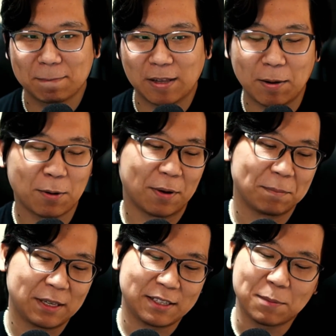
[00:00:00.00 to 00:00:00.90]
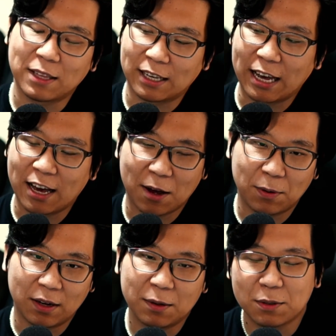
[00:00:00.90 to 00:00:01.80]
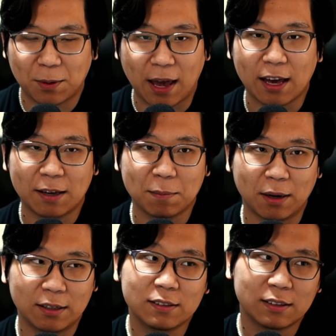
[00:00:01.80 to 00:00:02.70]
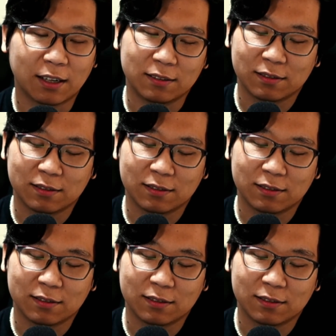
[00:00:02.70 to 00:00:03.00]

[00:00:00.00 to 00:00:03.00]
Anyway, he sent me an AI one. It was okay, but I